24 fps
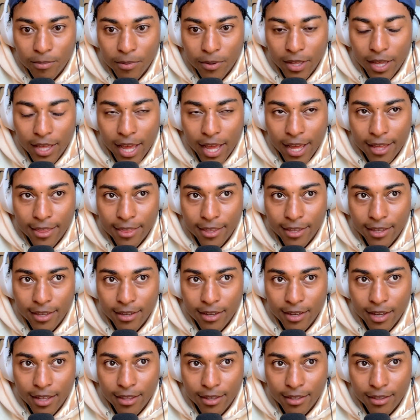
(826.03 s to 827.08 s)
I
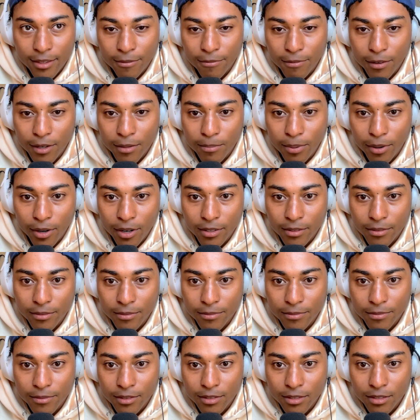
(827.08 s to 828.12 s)
think the fun part
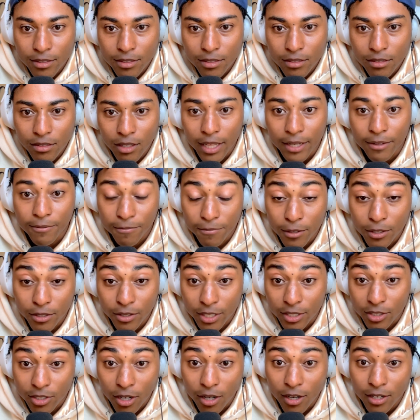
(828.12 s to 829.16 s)
of, like, for the
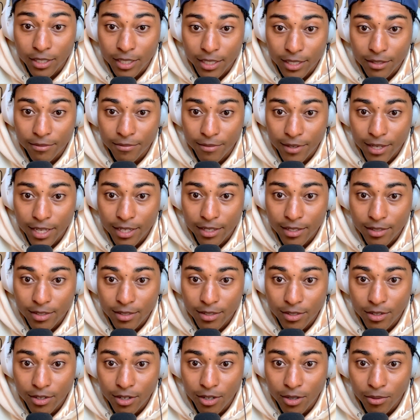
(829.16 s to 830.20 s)
talking phase,
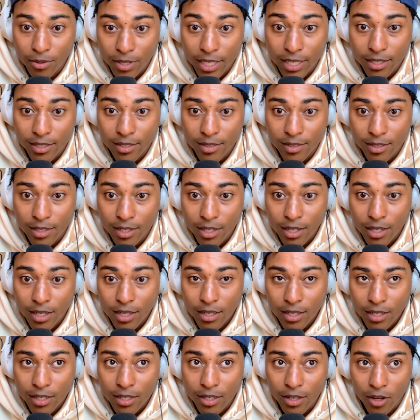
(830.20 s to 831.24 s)
is
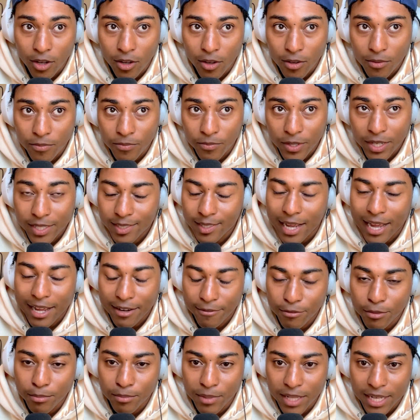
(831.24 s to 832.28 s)
aside
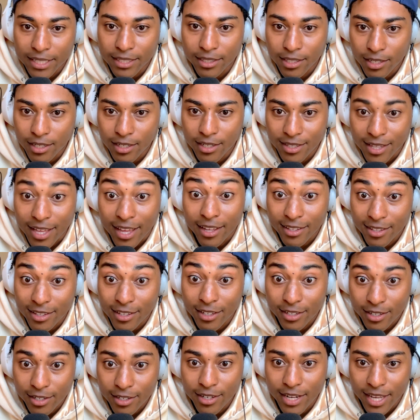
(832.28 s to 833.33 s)
from like the
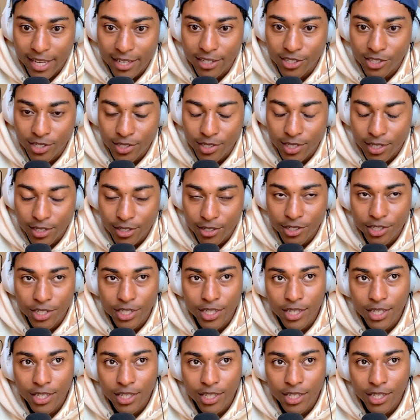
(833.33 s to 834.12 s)
good anxious energy,